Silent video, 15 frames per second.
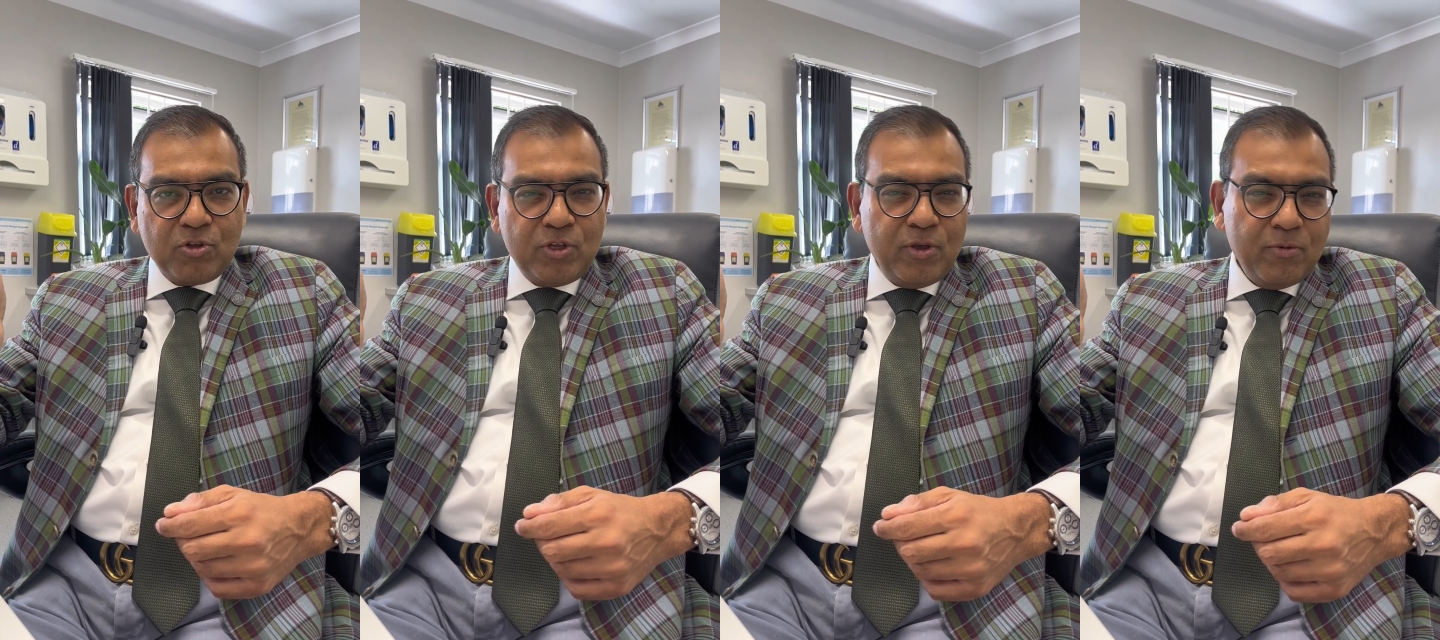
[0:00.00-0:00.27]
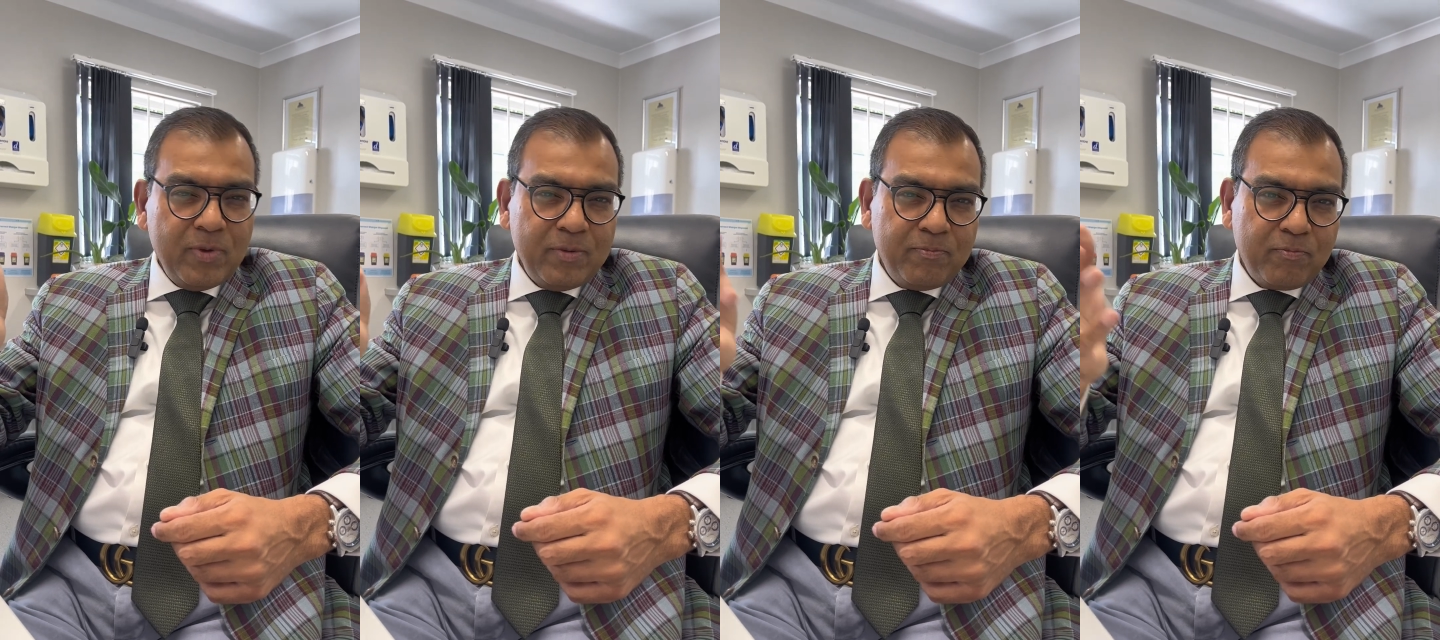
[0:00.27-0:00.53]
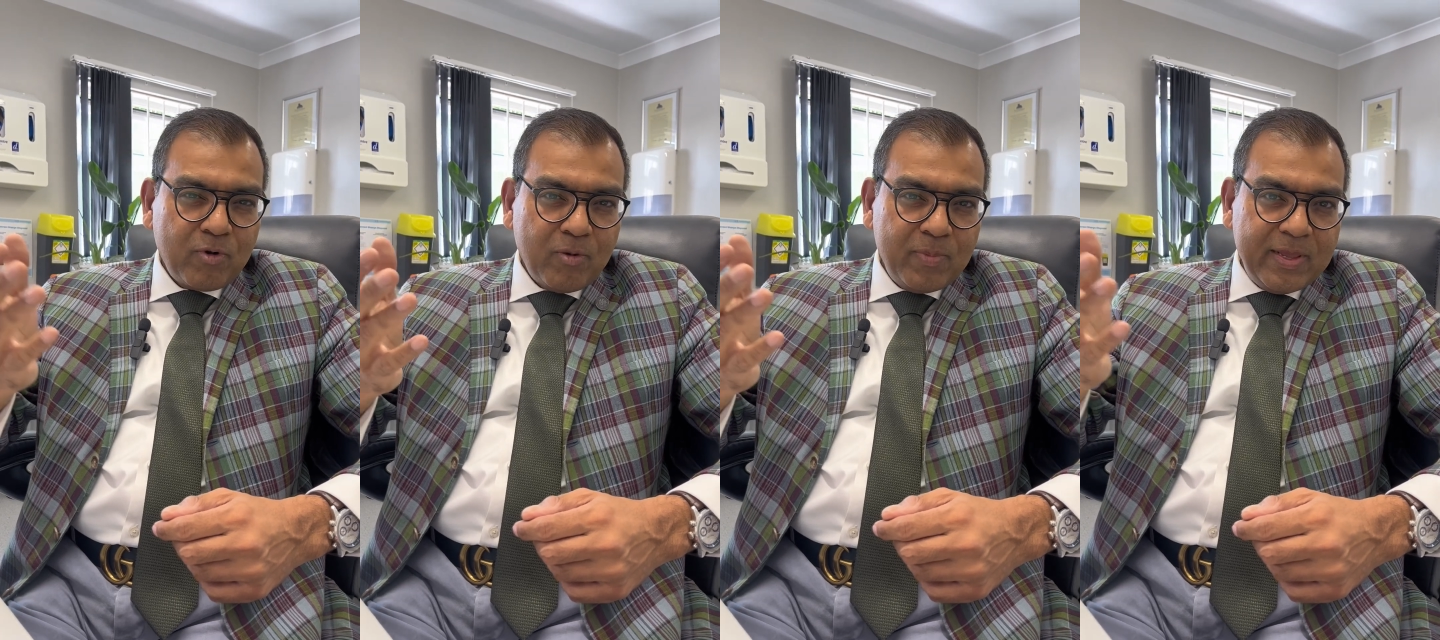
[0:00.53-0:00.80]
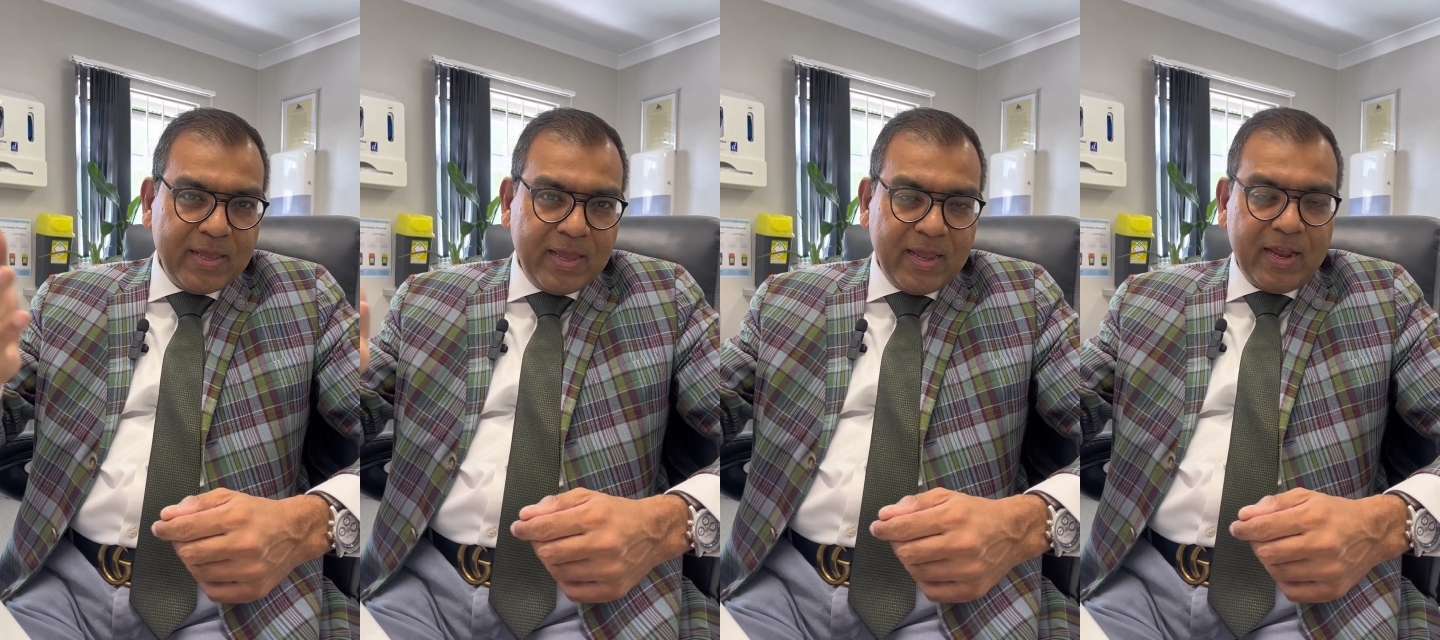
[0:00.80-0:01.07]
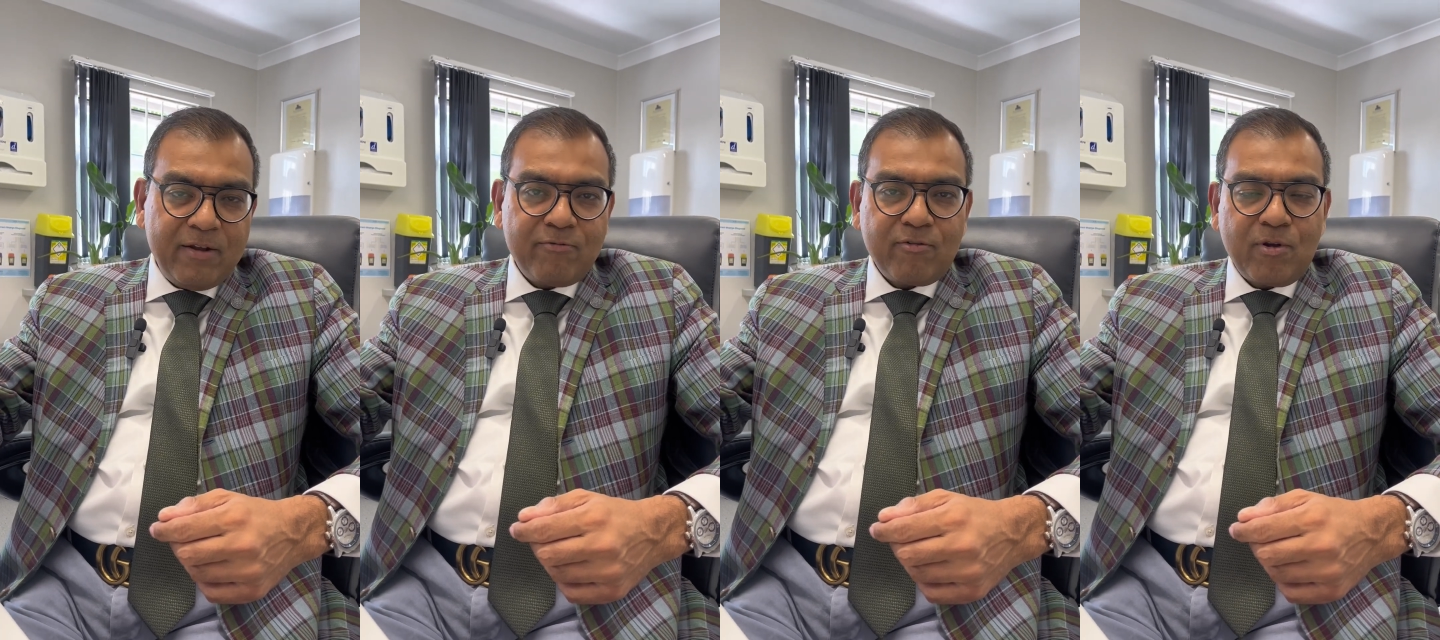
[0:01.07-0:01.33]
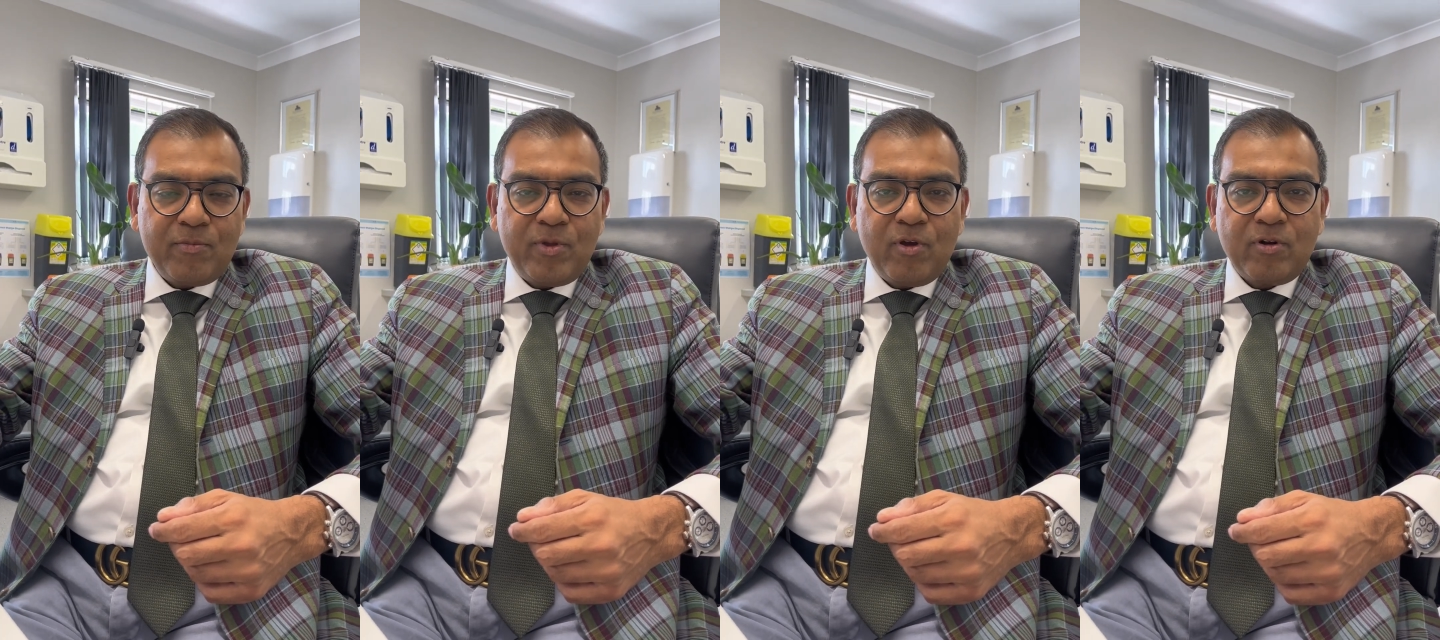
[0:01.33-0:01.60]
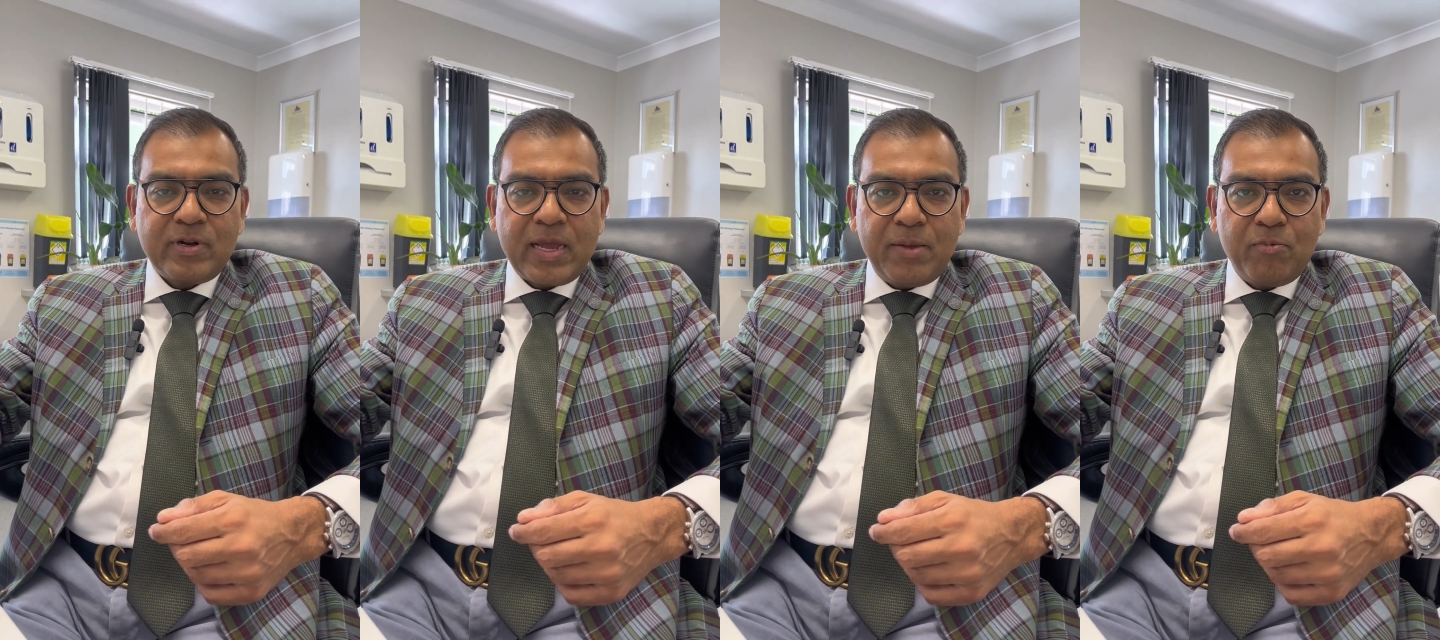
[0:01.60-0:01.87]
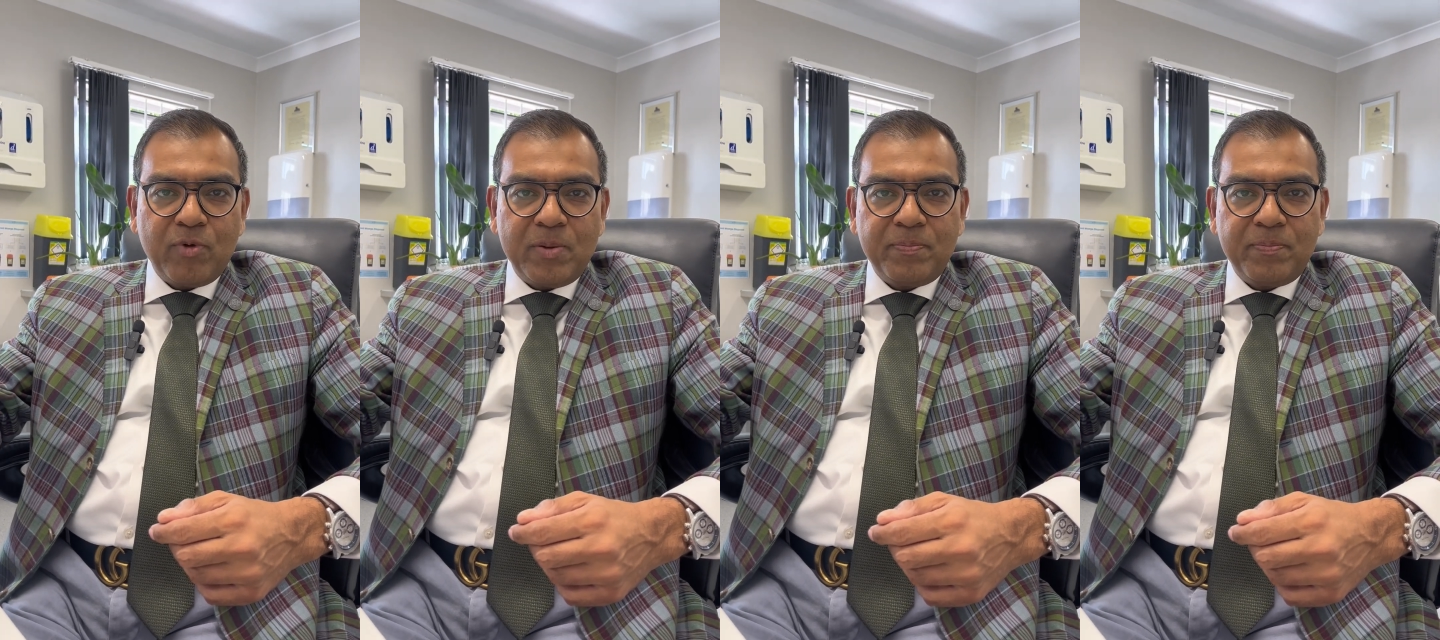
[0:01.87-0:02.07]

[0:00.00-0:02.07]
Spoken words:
So you will probably hear from your type